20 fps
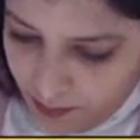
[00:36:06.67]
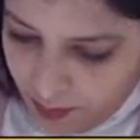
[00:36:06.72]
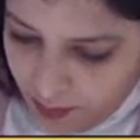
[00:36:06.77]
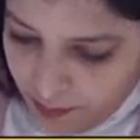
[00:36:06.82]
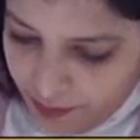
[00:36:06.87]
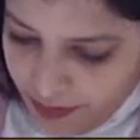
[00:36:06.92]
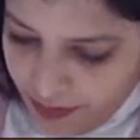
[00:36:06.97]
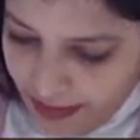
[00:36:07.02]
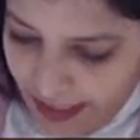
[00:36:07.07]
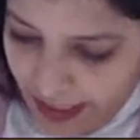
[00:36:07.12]

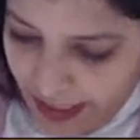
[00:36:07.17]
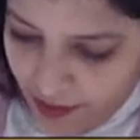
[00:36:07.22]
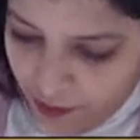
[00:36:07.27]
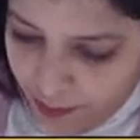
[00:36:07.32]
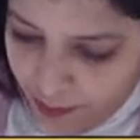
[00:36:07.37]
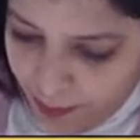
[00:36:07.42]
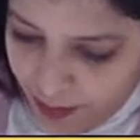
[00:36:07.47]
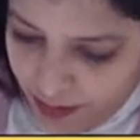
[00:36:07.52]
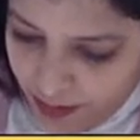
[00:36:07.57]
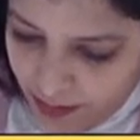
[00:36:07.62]
We have
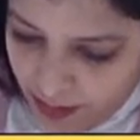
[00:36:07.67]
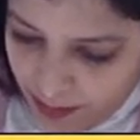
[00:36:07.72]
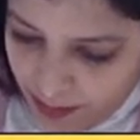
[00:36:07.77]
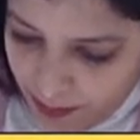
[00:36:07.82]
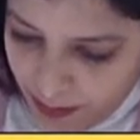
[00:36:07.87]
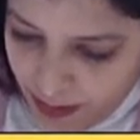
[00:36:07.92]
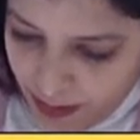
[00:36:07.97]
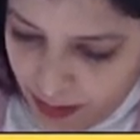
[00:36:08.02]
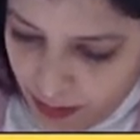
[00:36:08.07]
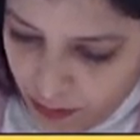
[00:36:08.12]

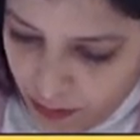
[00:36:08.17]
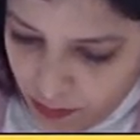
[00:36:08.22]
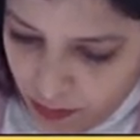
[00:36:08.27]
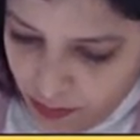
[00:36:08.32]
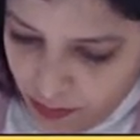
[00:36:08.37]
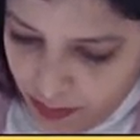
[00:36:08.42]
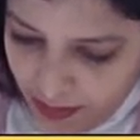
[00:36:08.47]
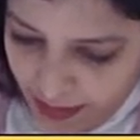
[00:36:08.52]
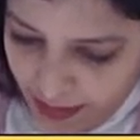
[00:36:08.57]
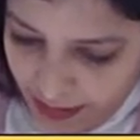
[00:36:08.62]
principal now
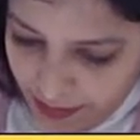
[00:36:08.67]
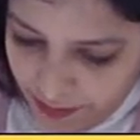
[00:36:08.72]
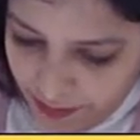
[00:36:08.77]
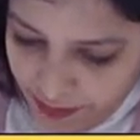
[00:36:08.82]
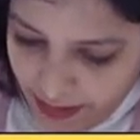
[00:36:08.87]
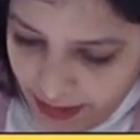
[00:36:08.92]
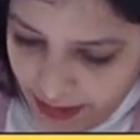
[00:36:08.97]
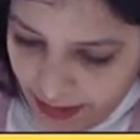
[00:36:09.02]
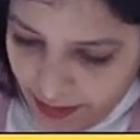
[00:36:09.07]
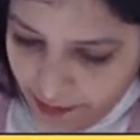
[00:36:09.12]
and we
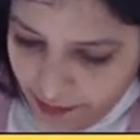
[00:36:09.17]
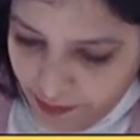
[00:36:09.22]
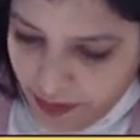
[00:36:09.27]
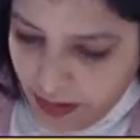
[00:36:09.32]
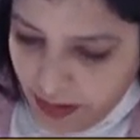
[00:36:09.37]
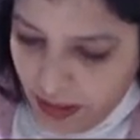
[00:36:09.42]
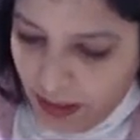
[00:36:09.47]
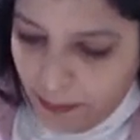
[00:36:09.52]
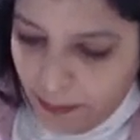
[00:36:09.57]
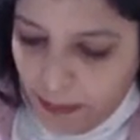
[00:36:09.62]
have
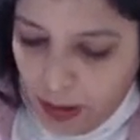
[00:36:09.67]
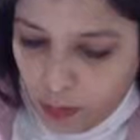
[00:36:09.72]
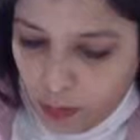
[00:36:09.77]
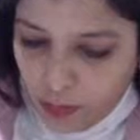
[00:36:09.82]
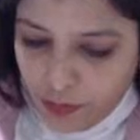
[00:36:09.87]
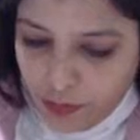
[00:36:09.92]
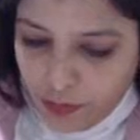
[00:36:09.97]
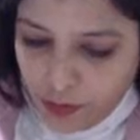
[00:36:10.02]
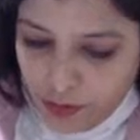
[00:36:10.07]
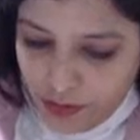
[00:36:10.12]
amount
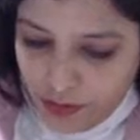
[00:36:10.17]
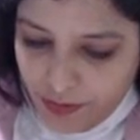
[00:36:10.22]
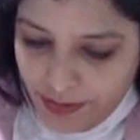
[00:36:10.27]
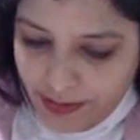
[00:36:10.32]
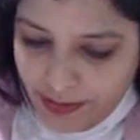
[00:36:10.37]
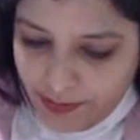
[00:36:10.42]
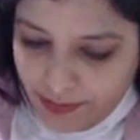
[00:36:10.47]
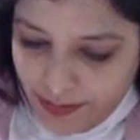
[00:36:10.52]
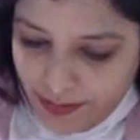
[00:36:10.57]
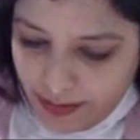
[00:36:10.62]
for 3
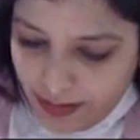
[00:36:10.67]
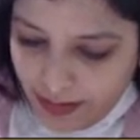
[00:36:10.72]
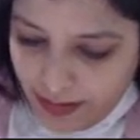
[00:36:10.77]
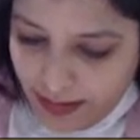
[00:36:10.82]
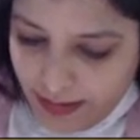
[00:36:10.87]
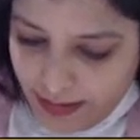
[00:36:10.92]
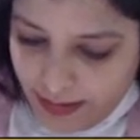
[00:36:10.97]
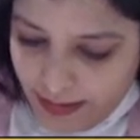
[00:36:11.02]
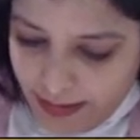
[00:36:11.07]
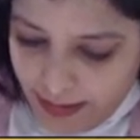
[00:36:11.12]
years.
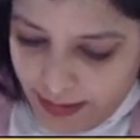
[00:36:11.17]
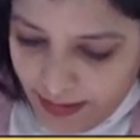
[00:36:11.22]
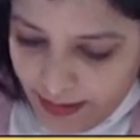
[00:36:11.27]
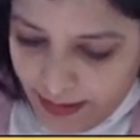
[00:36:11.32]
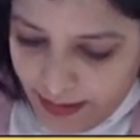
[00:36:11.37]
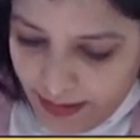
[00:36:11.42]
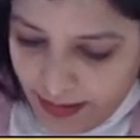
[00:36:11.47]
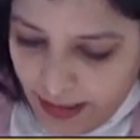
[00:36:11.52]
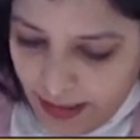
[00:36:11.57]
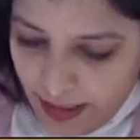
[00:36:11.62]
See,
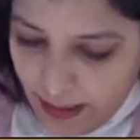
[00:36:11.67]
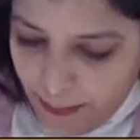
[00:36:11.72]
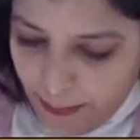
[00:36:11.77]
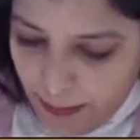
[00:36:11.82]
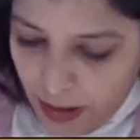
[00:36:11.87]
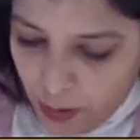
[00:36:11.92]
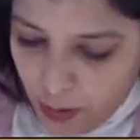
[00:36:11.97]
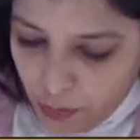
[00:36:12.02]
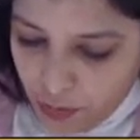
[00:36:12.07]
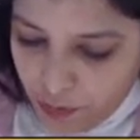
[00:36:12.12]

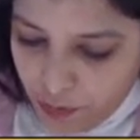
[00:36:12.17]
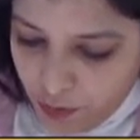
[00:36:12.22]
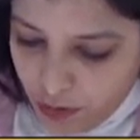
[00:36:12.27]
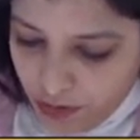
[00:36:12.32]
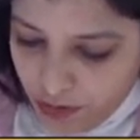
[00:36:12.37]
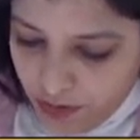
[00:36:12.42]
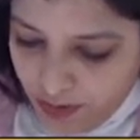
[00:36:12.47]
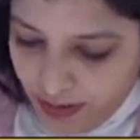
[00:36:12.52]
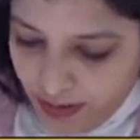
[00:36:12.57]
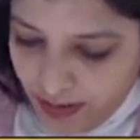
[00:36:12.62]
amount for
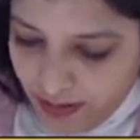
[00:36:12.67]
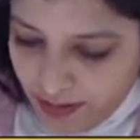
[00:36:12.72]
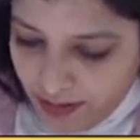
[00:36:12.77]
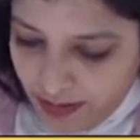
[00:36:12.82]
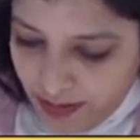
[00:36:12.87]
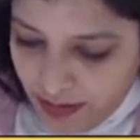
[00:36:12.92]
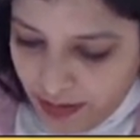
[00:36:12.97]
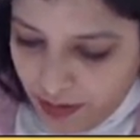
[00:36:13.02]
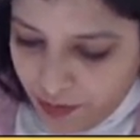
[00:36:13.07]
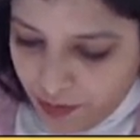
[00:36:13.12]
3
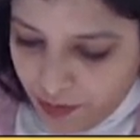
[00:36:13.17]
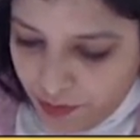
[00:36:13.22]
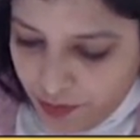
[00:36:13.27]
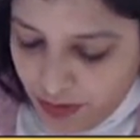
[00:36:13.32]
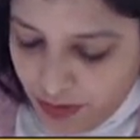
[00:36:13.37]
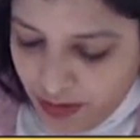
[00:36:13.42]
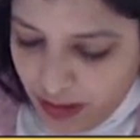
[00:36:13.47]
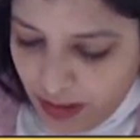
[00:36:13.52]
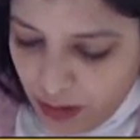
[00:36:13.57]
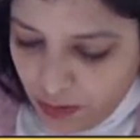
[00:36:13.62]
years is
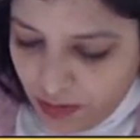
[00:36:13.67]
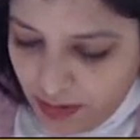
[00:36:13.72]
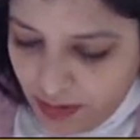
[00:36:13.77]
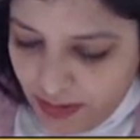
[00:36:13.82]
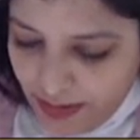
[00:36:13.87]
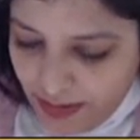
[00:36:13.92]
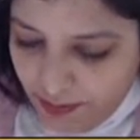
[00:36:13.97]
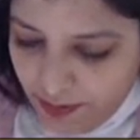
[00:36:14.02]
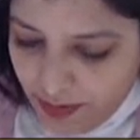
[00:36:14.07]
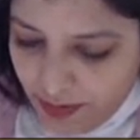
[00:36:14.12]

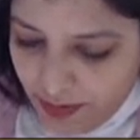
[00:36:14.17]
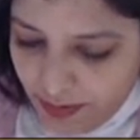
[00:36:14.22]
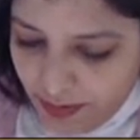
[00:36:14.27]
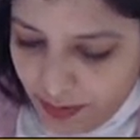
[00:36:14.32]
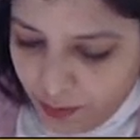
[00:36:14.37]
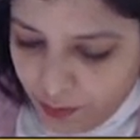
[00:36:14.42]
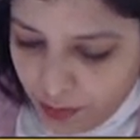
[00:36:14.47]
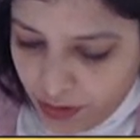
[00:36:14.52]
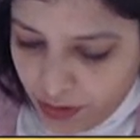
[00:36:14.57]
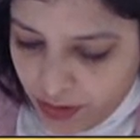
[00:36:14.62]

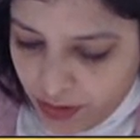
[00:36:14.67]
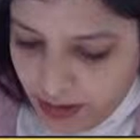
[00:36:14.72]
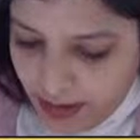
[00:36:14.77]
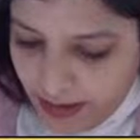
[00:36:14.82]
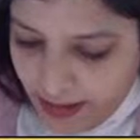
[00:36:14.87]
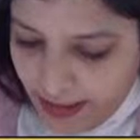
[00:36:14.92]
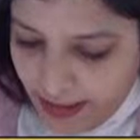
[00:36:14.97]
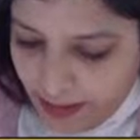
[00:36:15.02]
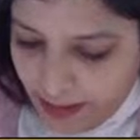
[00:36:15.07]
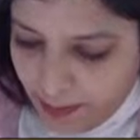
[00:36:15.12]

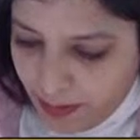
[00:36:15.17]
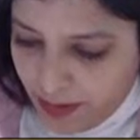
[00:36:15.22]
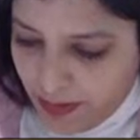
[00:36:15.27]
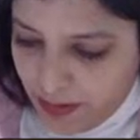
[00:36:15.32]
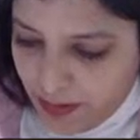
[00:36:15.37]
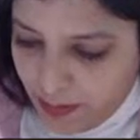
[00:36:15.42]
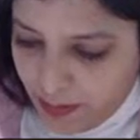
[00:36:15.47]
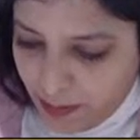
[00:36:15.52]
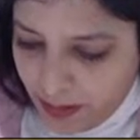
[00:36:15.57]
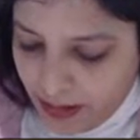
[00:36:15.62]
15,748 and
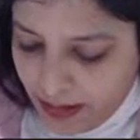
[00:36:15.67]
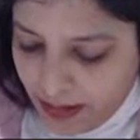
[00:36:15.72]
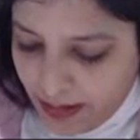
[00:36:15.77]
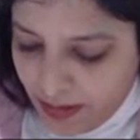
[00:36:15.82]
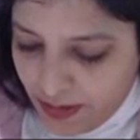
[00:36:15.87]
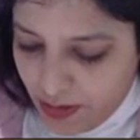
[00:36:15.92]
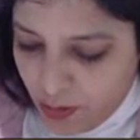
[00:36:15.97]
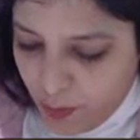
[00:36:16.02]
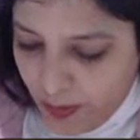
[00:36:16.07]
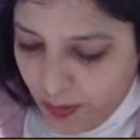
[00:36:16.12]
principal
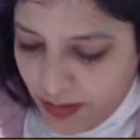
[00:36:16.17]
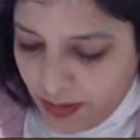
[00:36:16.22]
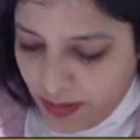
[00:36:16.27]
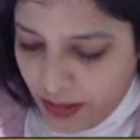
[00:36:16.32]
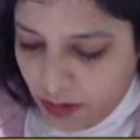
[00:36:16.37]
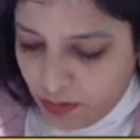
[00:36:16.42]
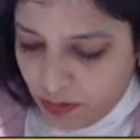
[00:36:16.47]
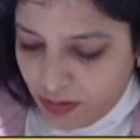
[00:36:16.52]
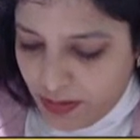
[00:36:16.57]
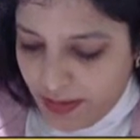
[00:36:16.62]
is
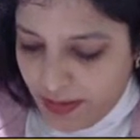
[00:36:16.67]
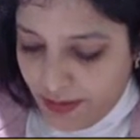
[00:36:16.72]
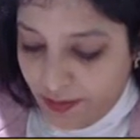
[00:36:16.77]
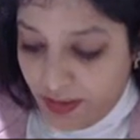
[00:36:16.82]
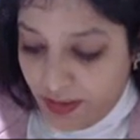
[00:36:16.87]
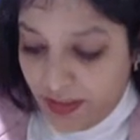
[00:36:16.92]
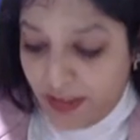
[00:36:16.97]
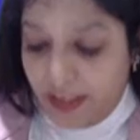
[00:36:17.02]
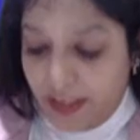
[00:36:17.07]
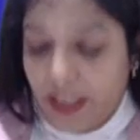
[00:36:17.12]

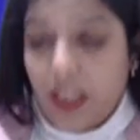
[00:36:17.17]
12,700.